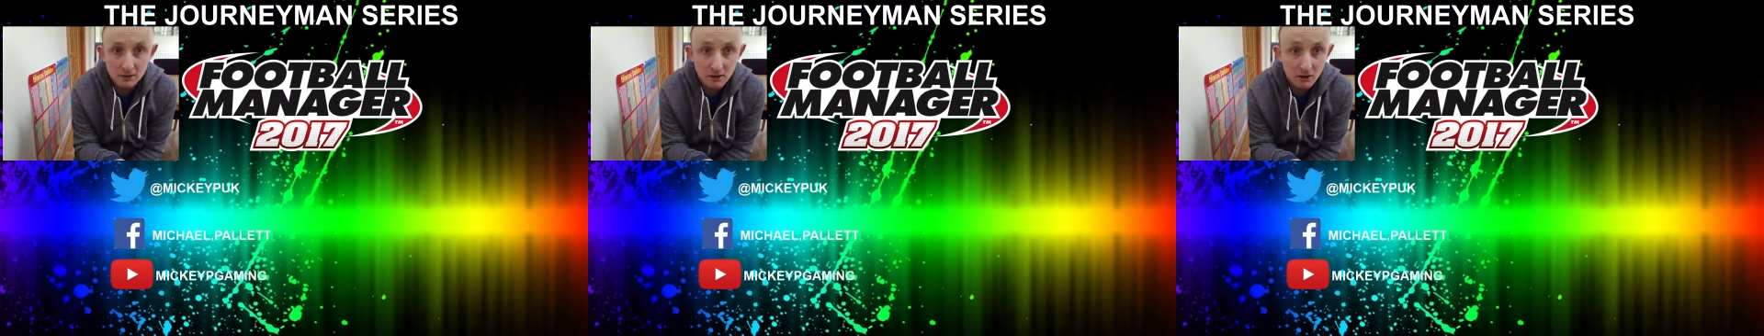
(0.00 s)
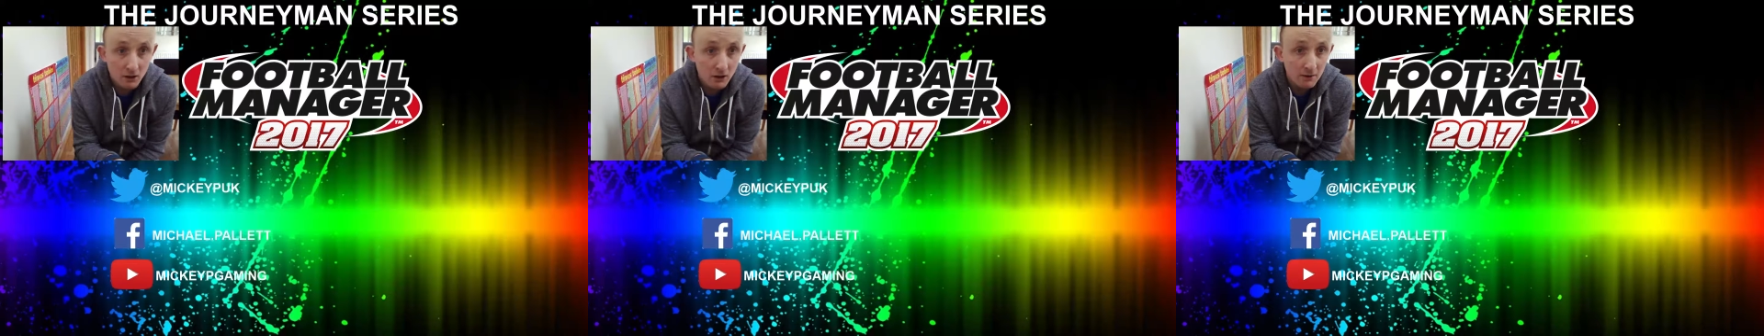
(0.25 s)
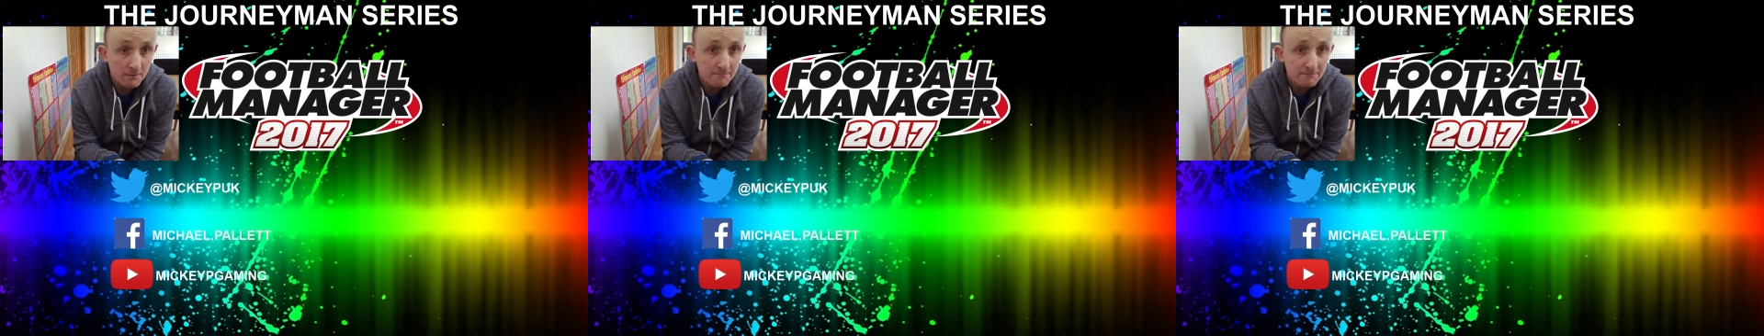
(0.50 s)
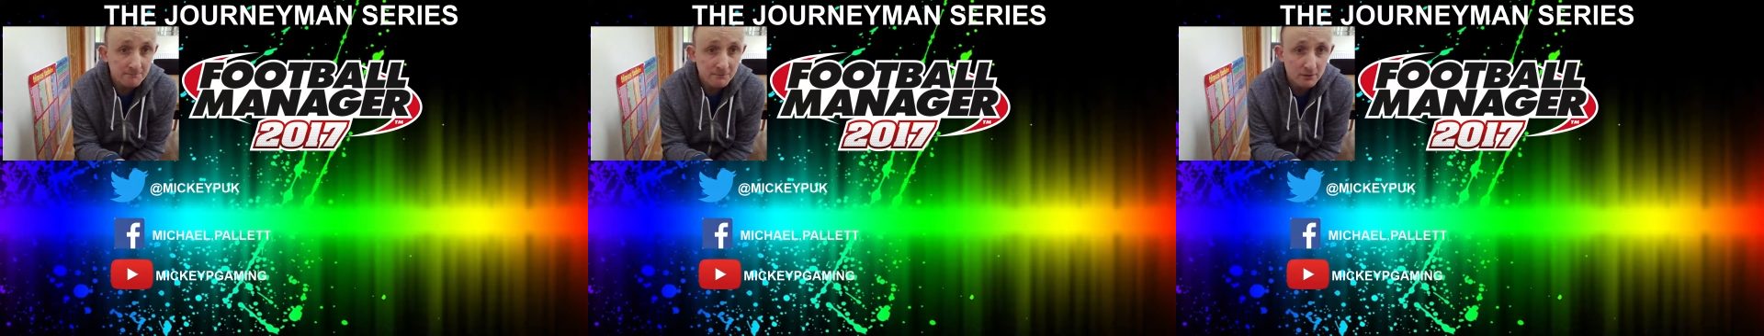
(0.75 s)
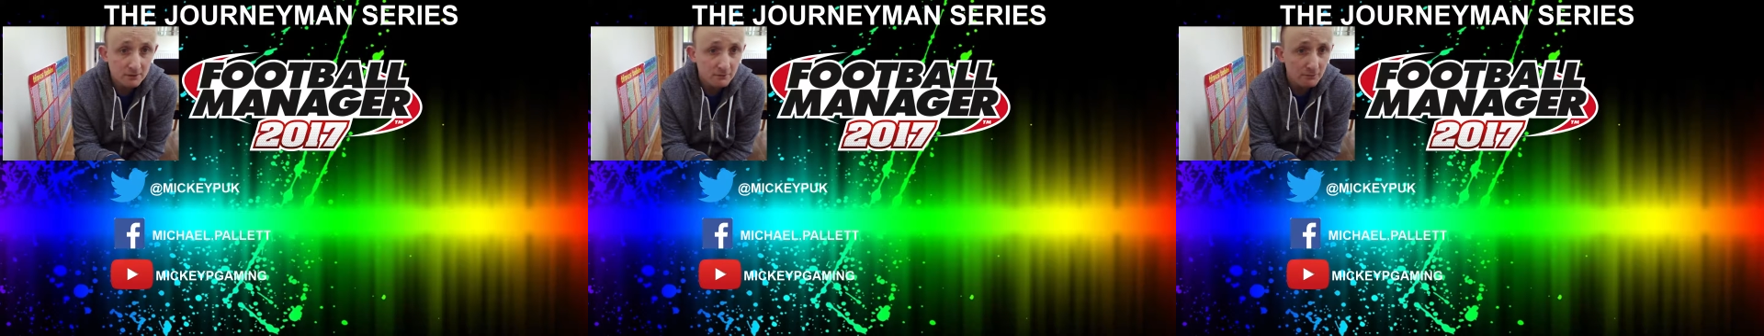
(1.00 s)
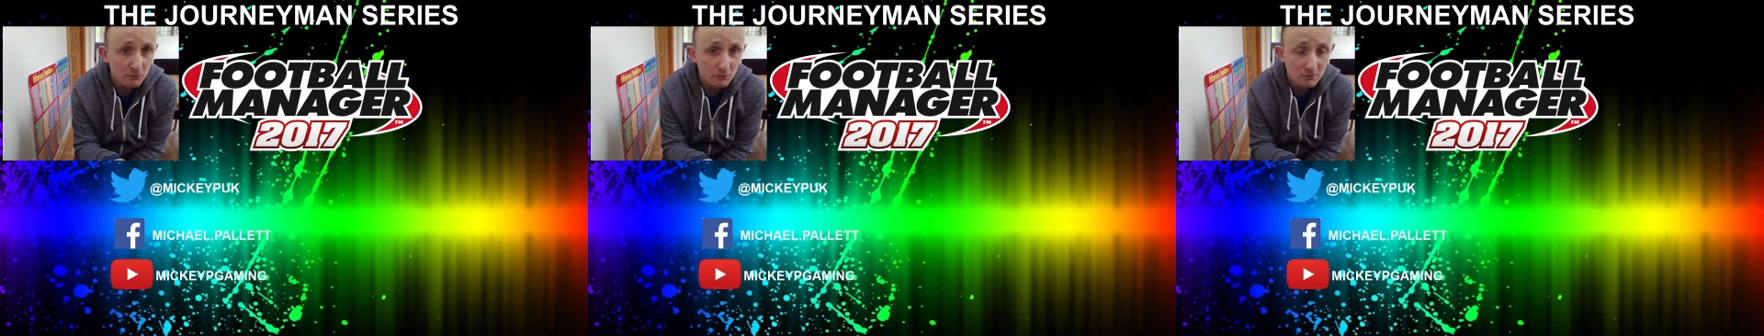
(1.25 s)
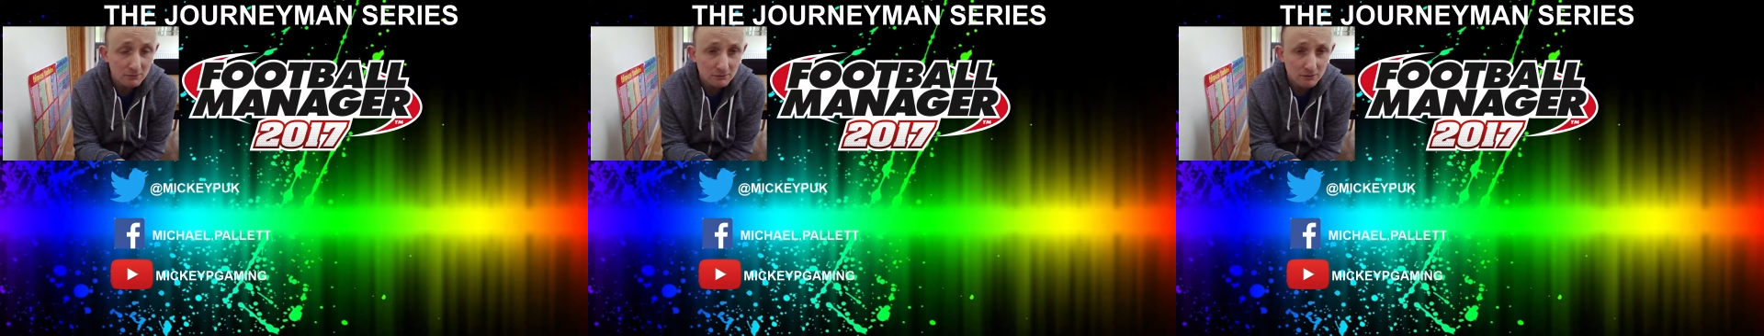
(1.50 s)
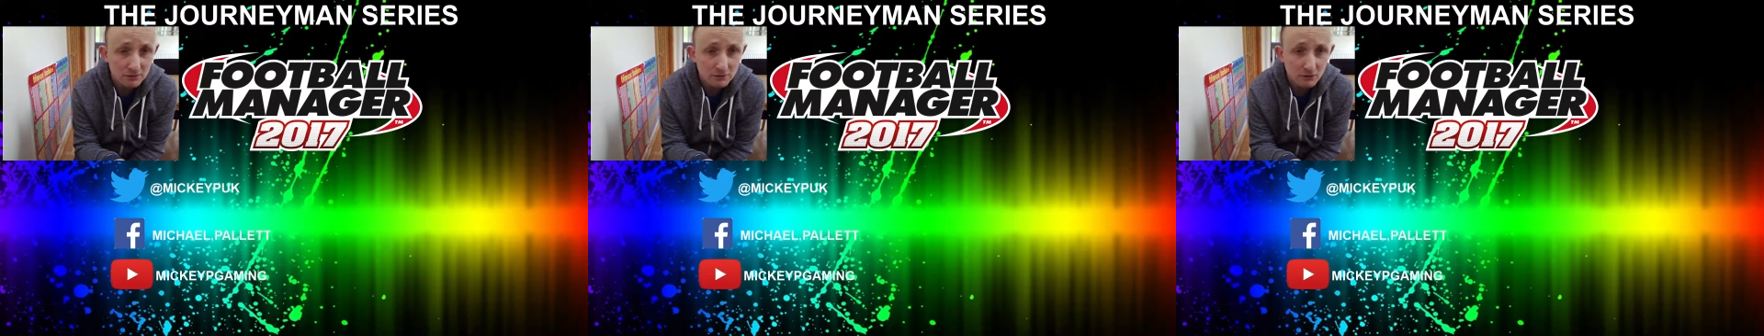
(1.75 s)
Um, first of all, I'd
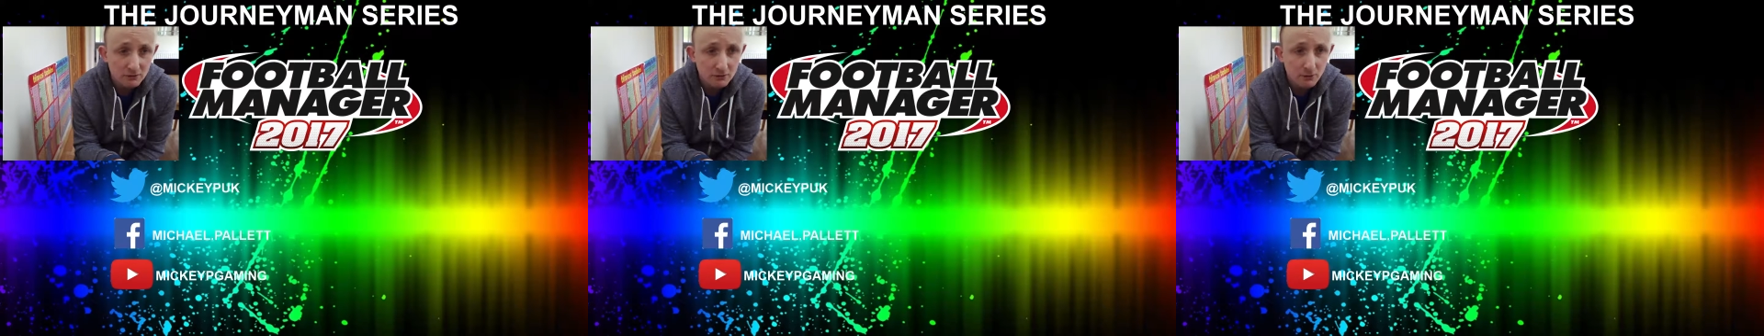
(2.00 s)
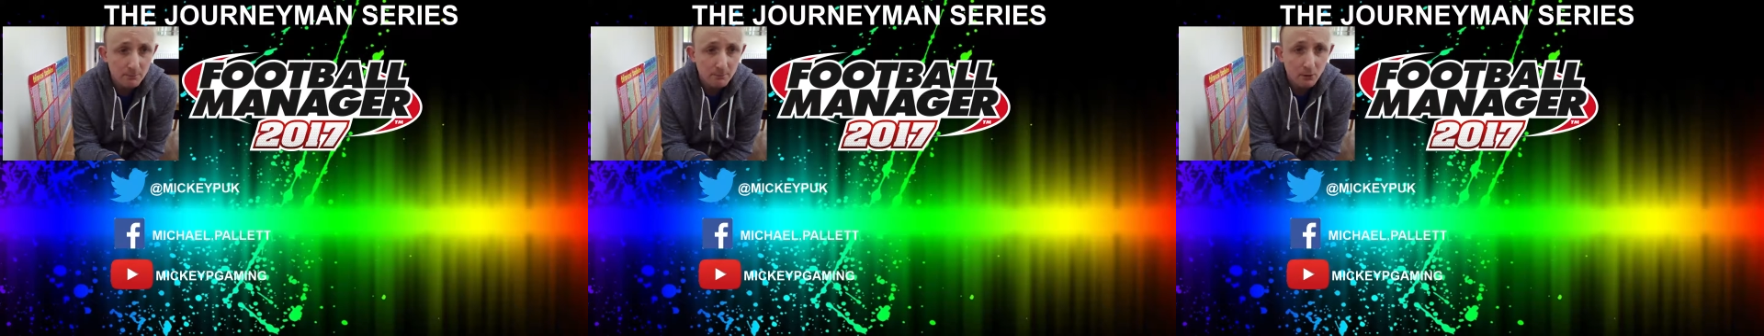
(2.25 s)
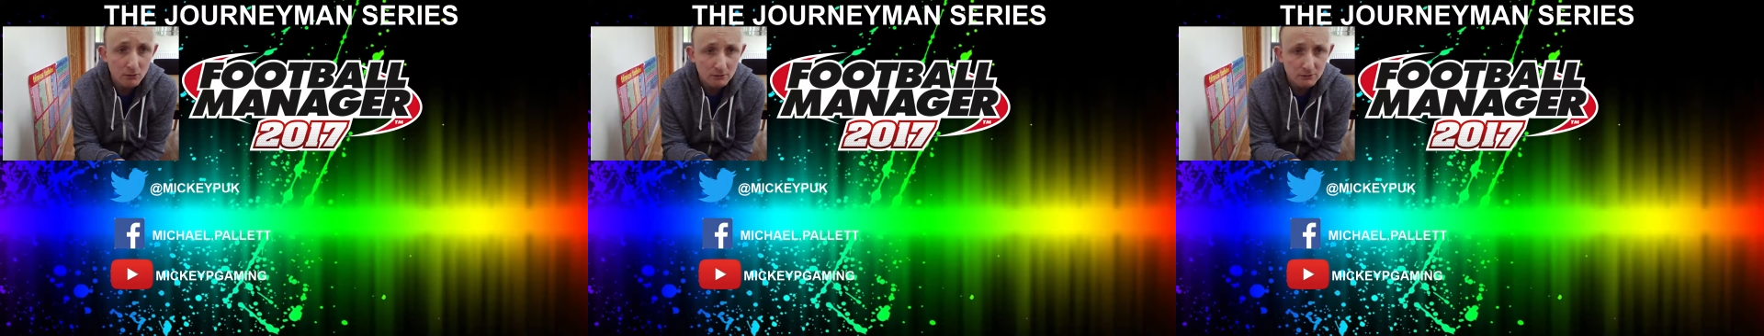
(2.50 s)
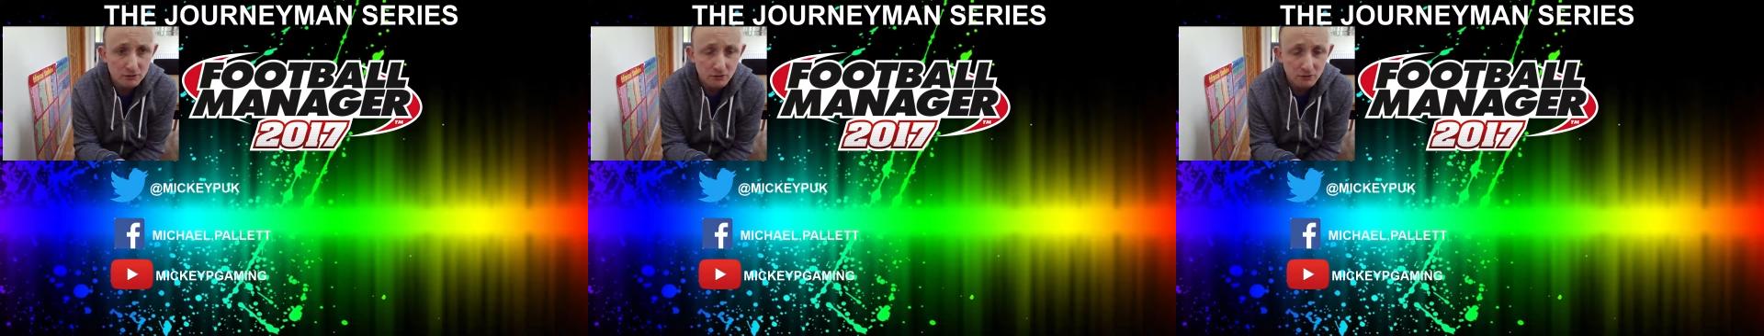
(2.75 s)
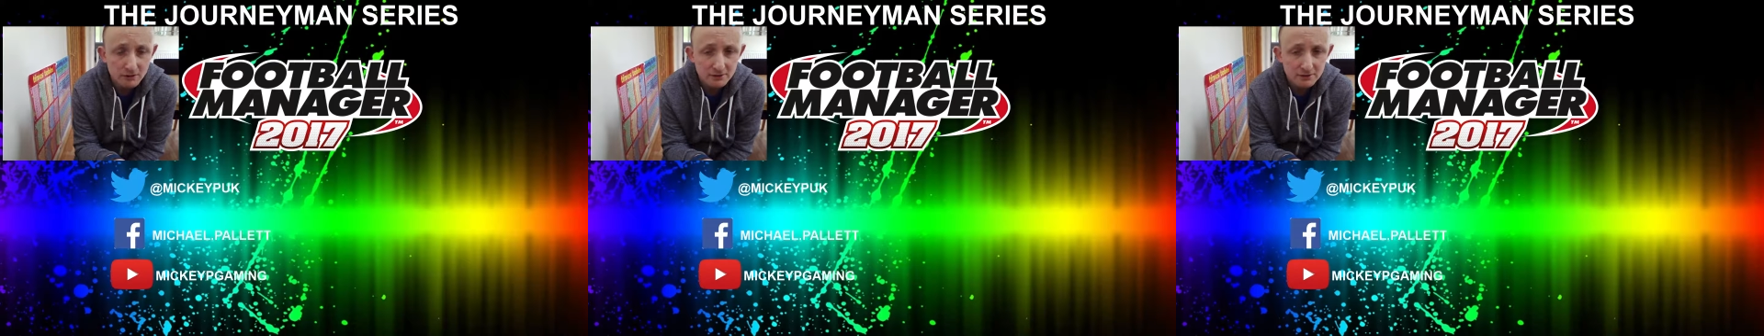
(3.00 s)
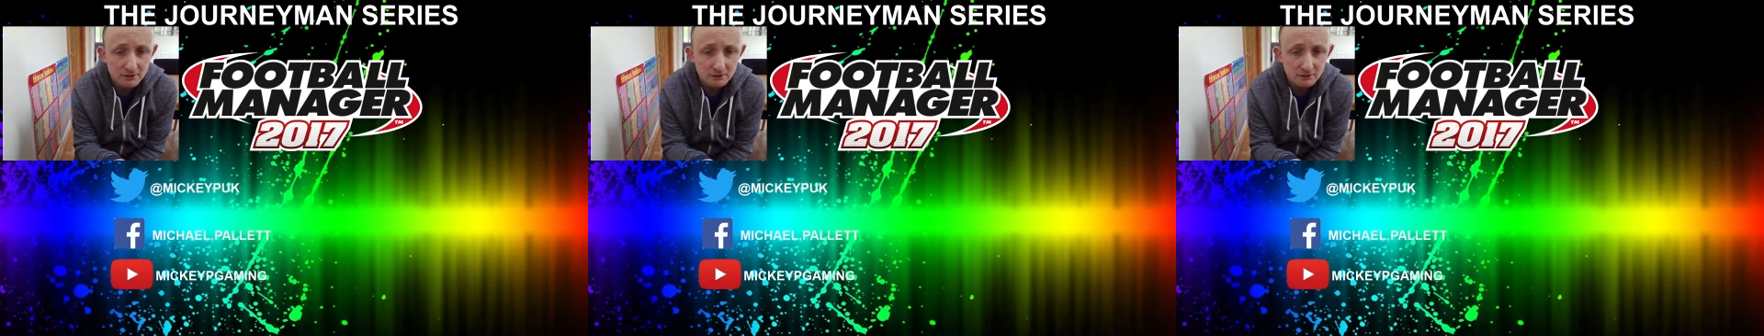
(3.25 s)
just like to apologise.